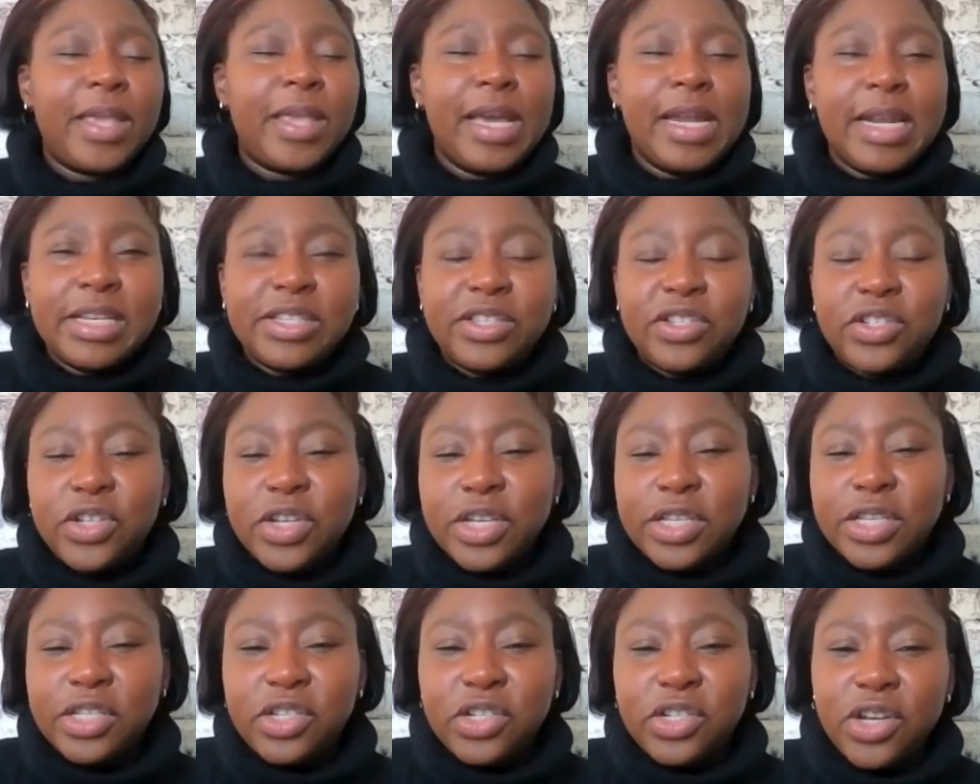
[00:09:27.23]
It is
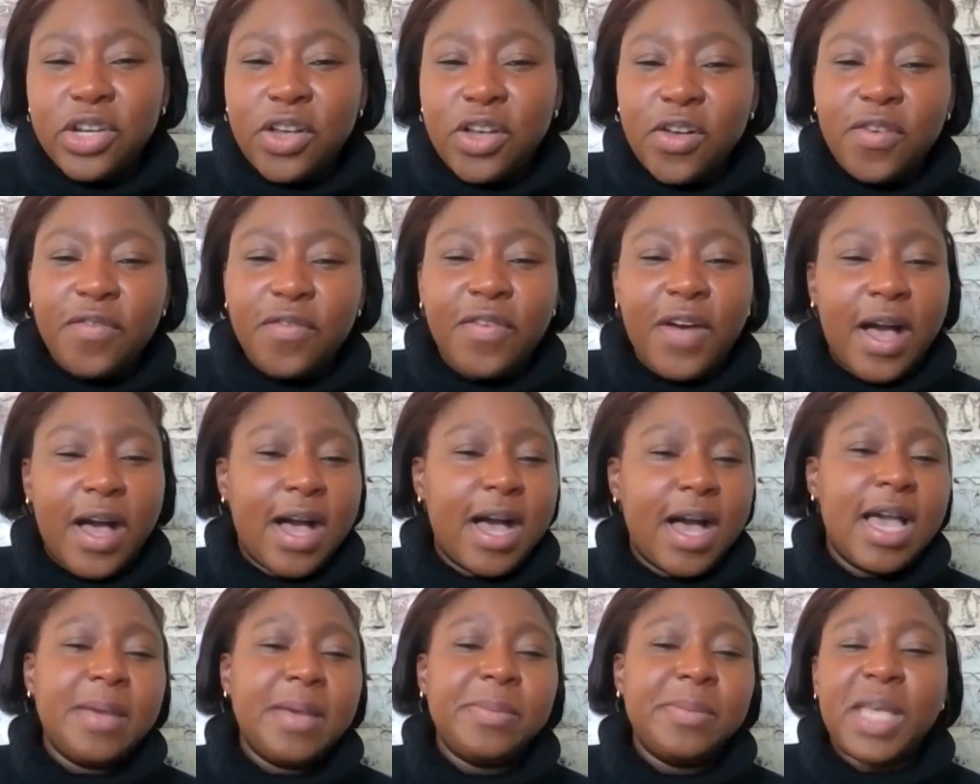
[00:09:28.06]
just chill
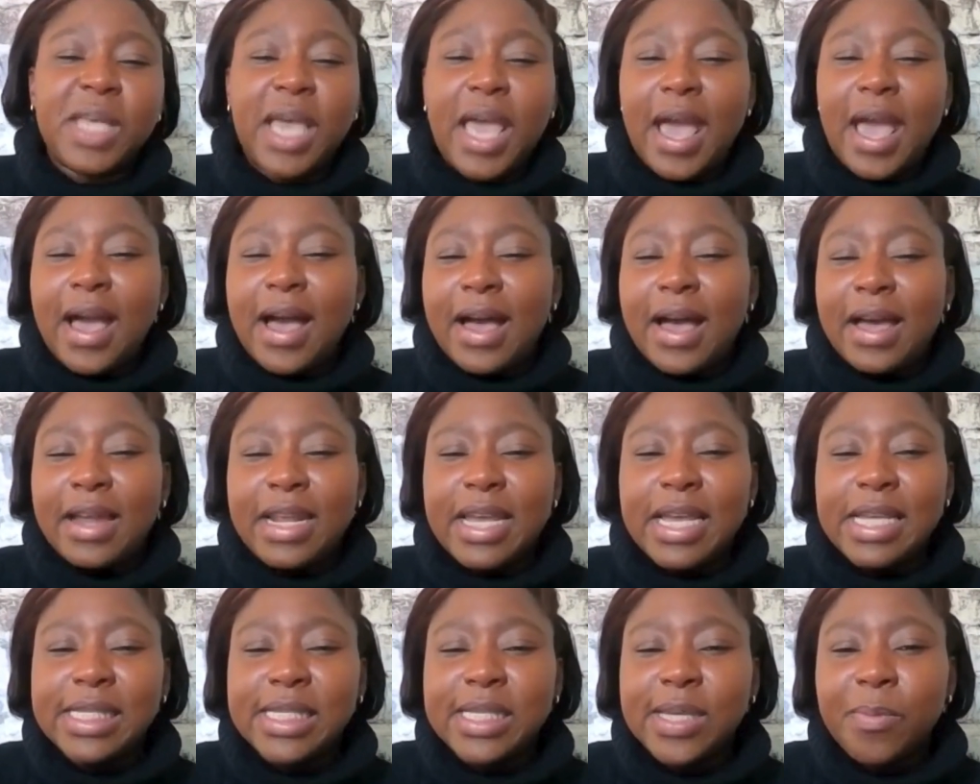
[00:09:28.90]
vibes.
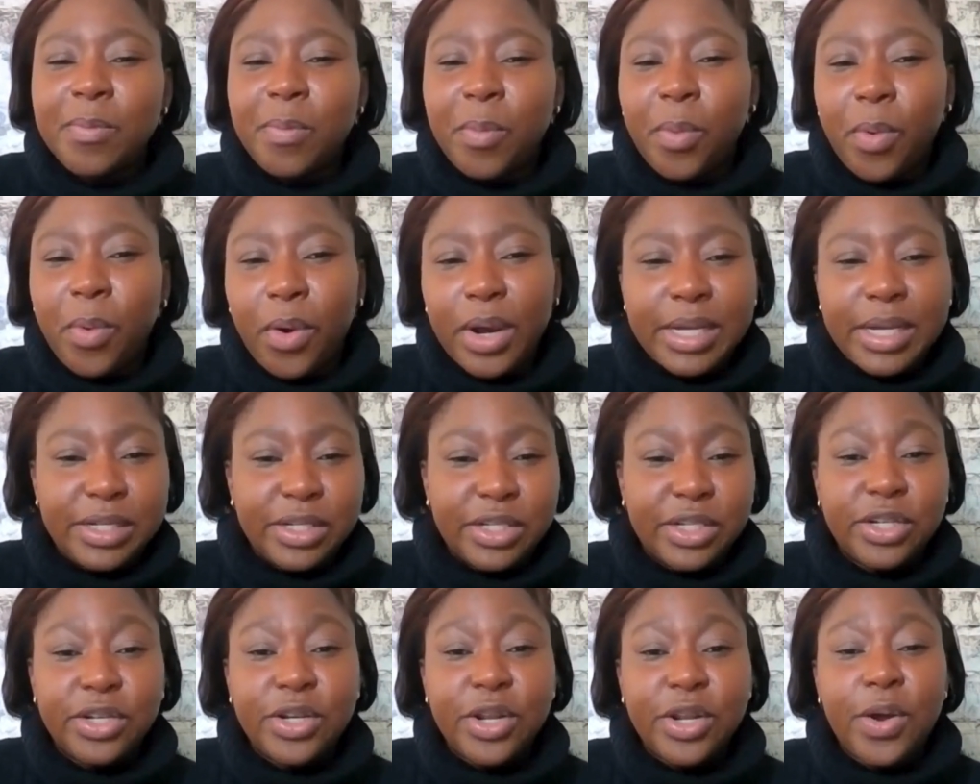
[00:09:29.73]
And it's
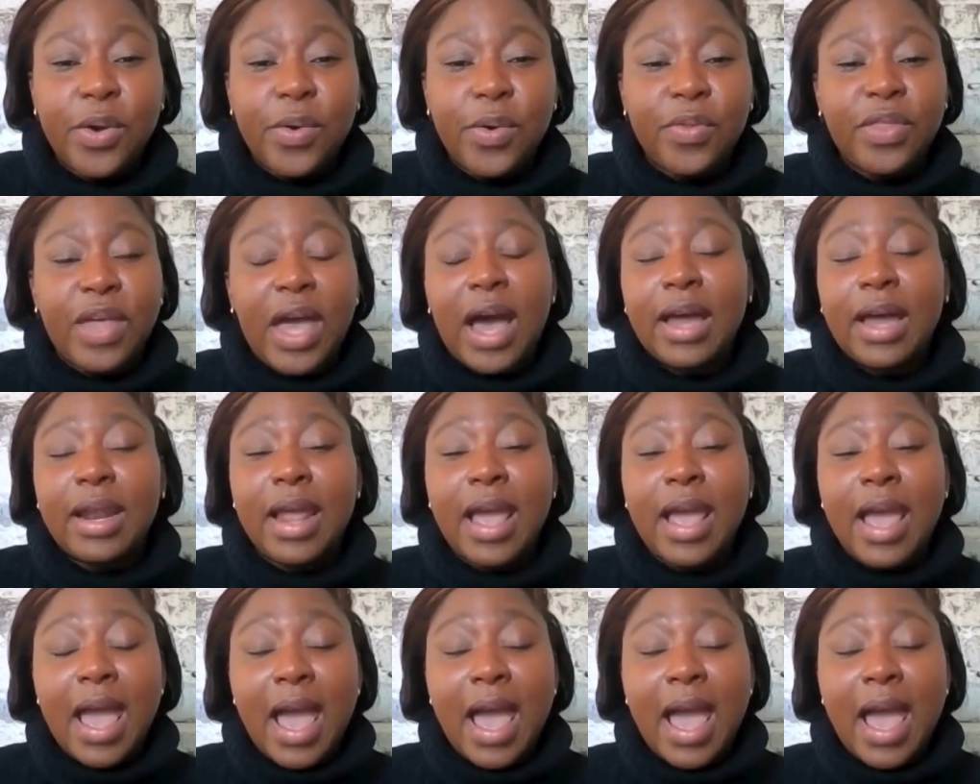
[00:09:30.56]
important to know that